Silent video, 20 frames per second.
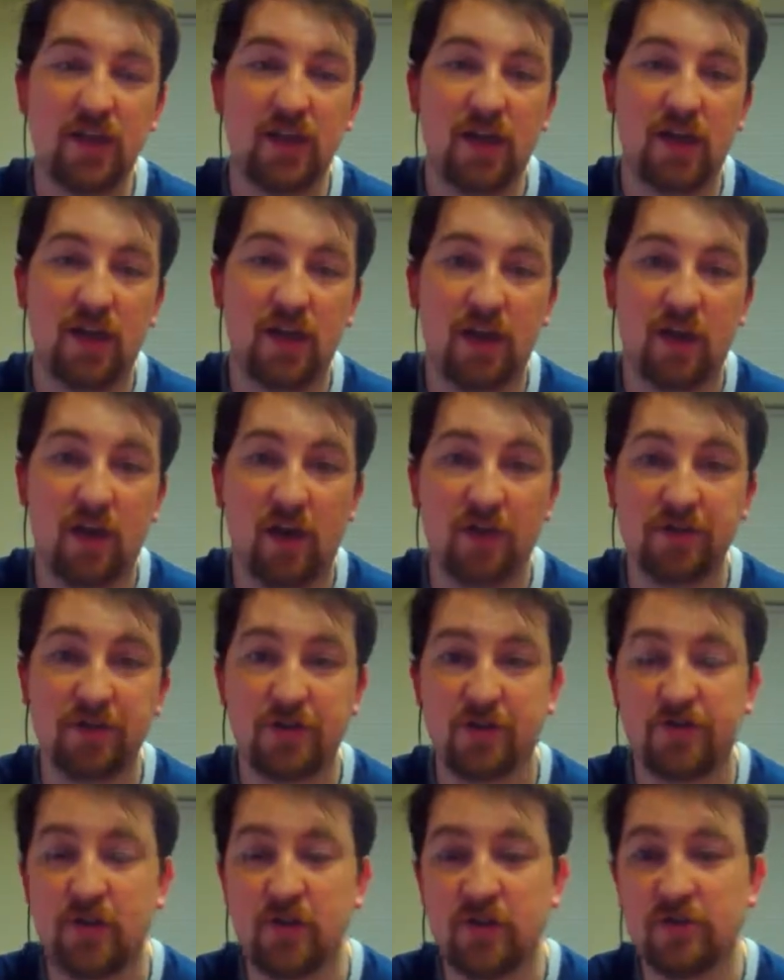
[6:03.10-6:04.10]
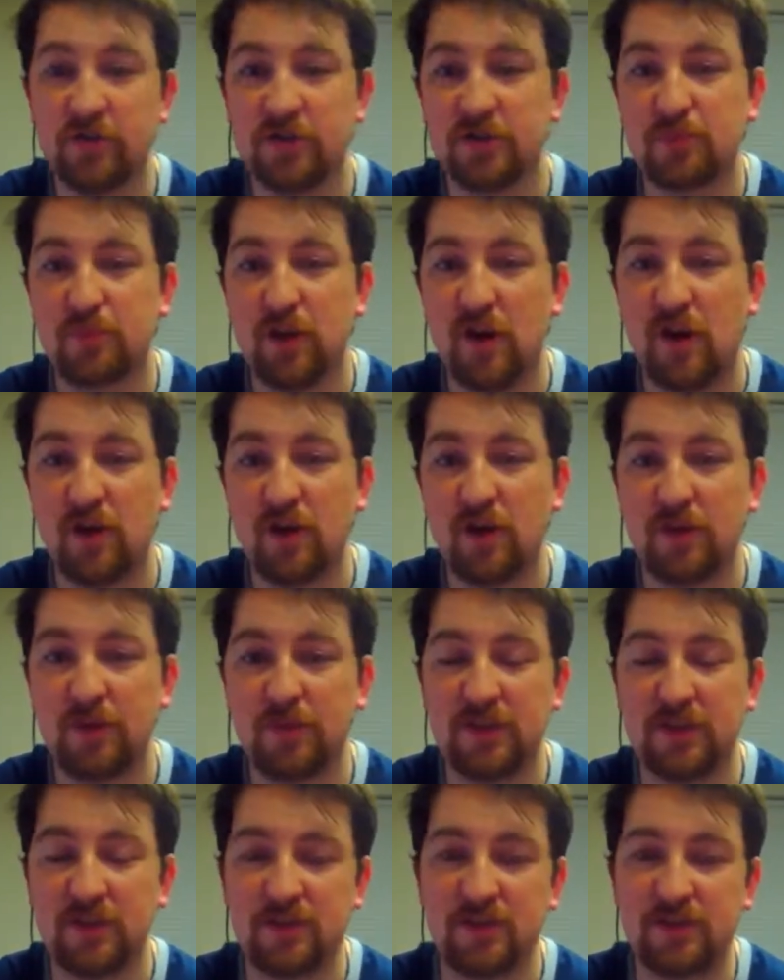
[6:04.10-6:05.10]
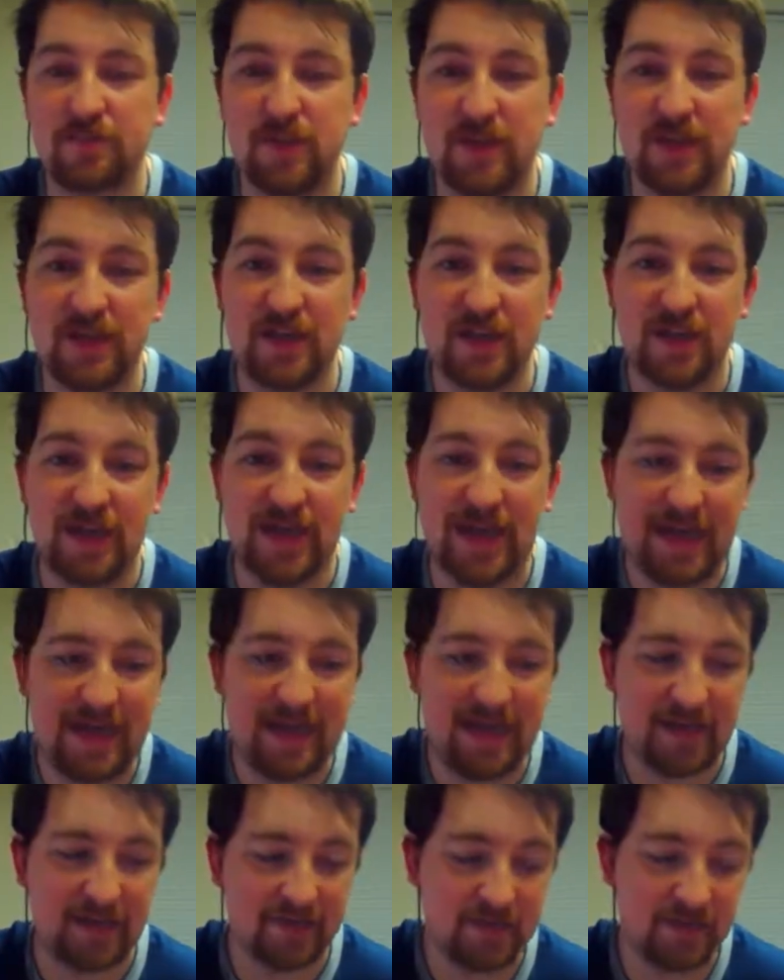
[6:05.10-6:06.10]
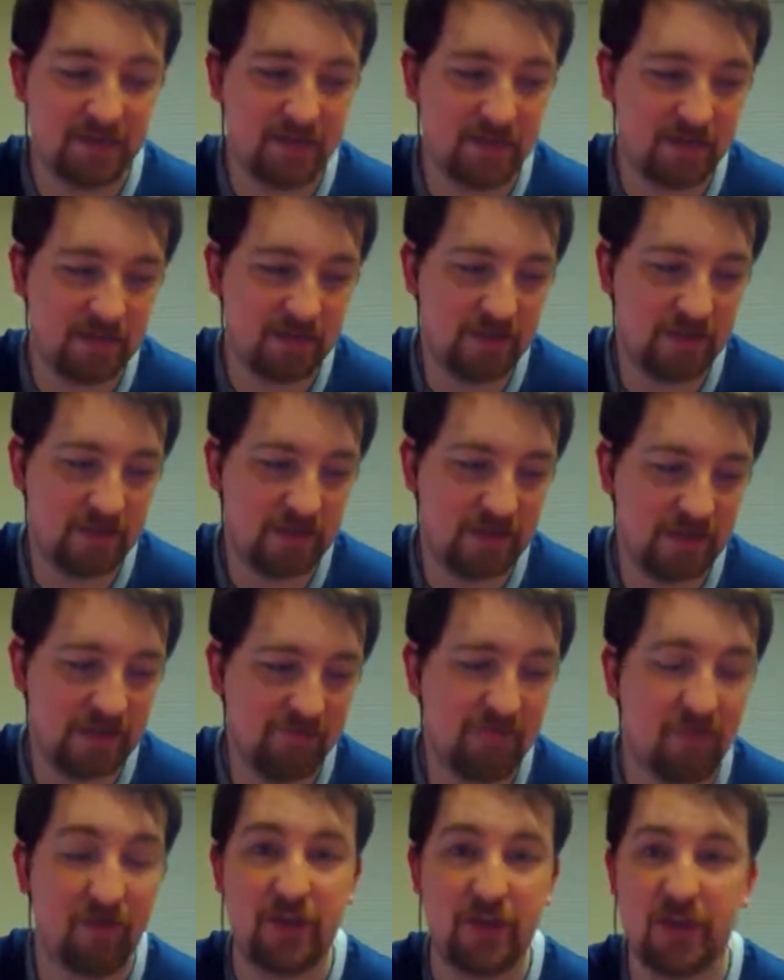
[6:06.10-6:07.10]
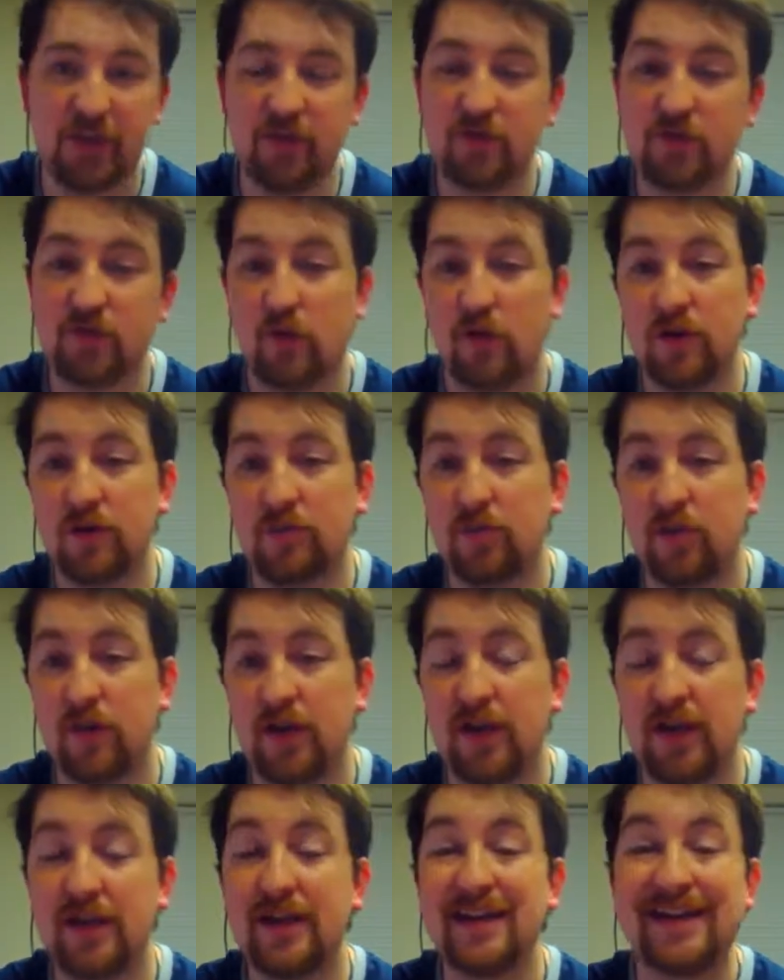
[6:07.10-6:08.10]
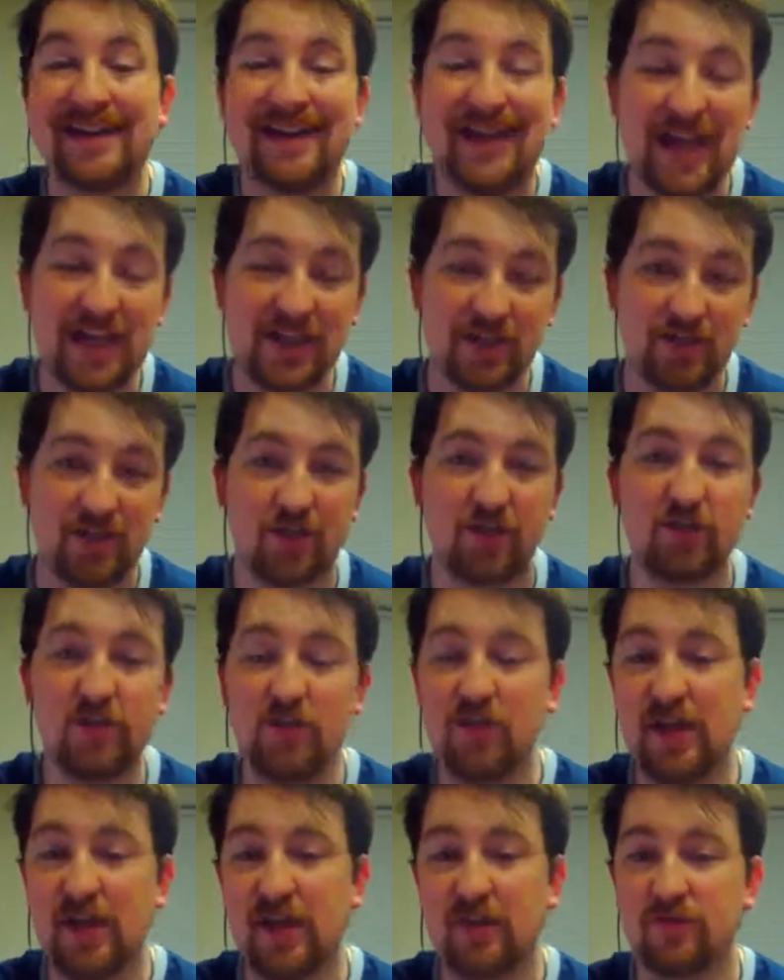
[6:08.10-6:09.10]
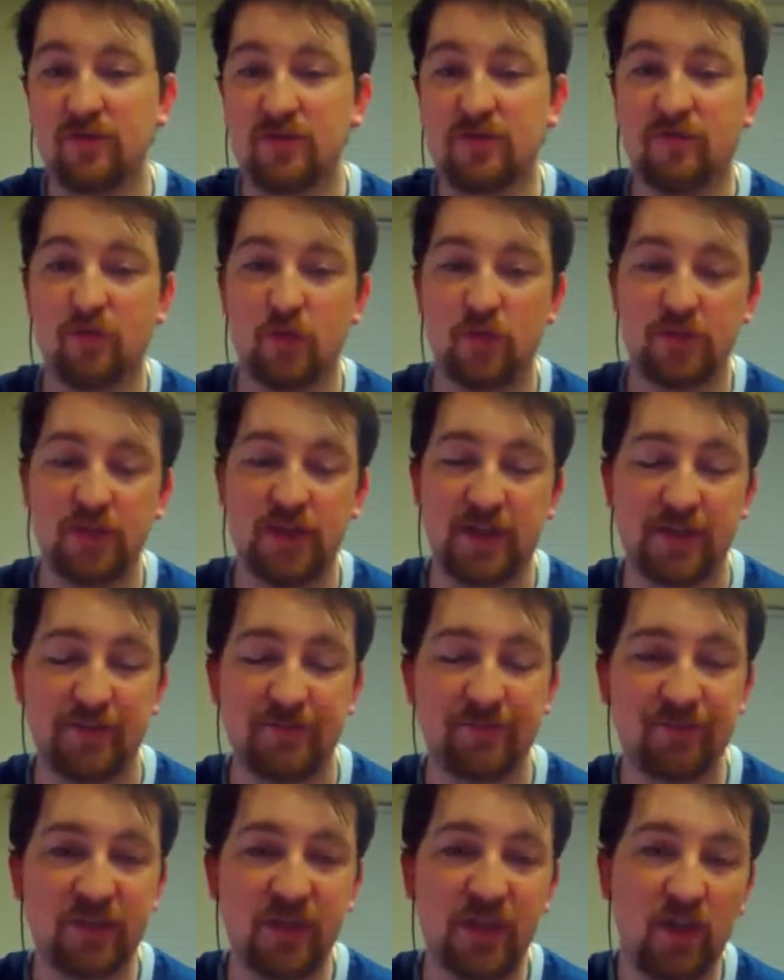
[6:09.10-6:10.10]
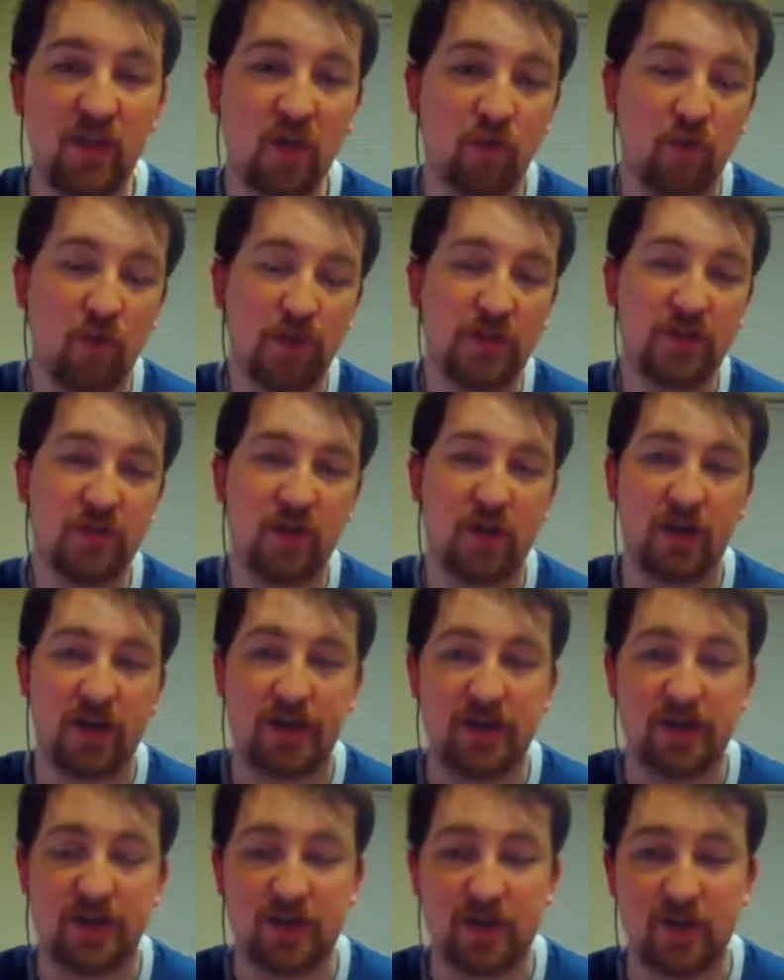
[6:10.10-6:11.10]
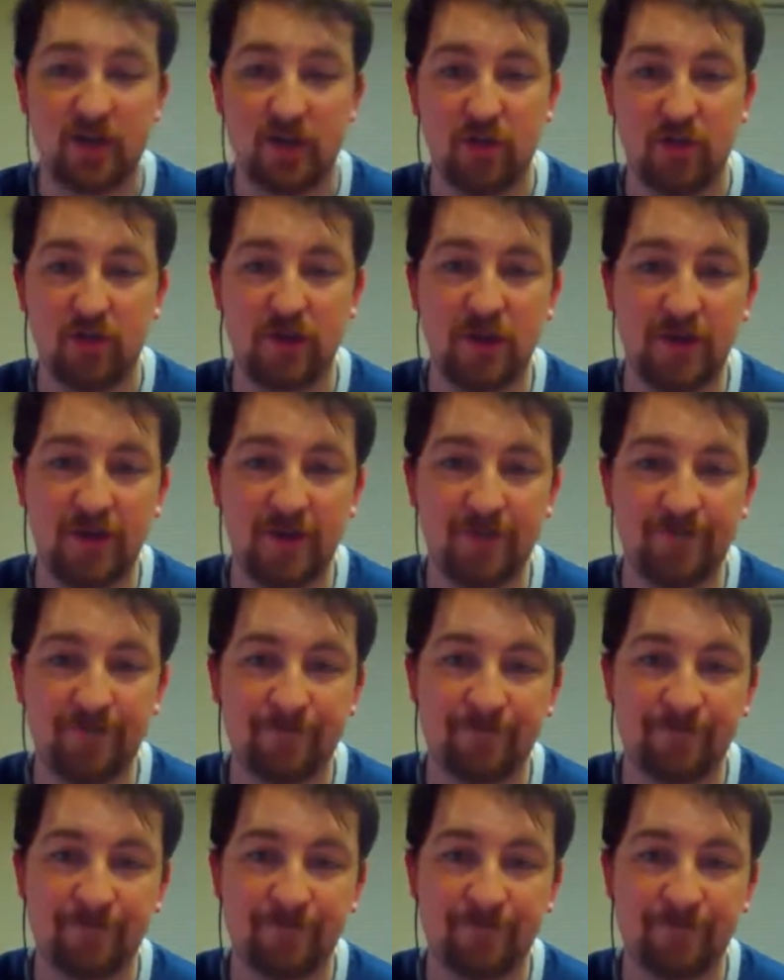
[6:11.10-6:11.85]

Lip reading: Ultra Confusion is probably going to be speaking at, if everything goes according to plan, next year, 2014. We'll be talking at Canuga.